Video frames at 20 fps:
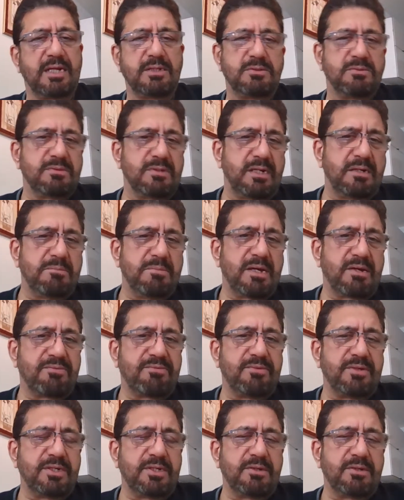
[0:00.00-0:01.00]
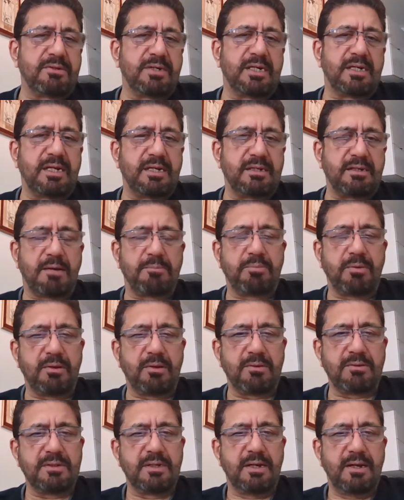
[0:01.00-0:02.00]
I usually make video and I
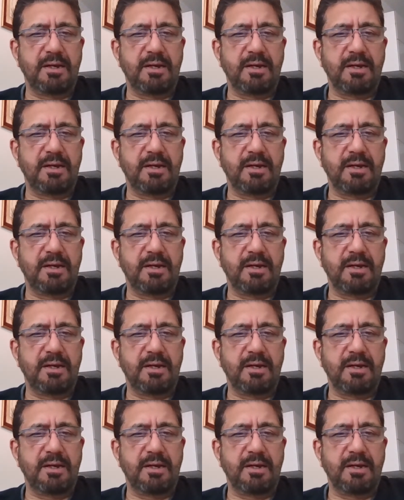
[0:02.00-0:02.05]
upload.